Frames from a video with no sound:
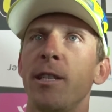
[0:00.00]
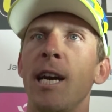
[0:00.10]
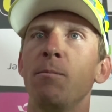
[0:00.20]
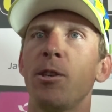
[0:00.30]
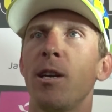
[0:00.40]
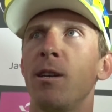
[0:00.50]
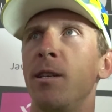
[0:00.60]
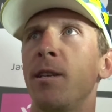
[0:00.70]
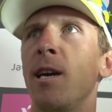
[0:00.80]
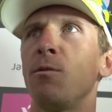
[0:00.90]
time trial
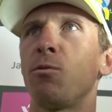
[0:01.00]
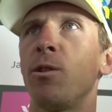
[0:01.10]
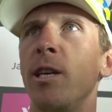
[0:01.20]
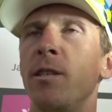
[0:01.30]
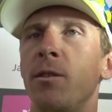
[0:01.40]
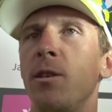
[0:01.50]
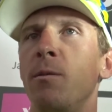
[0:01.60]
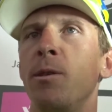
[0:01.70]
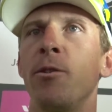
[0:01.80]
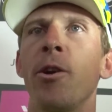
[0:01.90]
and now today is a
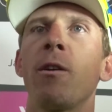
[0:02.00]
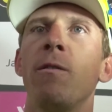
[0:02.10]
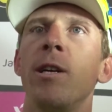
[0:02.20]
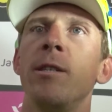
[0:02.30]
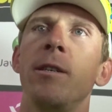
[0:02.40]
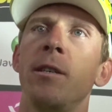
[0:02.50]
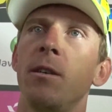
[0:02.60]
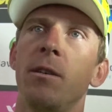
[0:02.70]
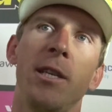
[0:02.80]
little bit recovery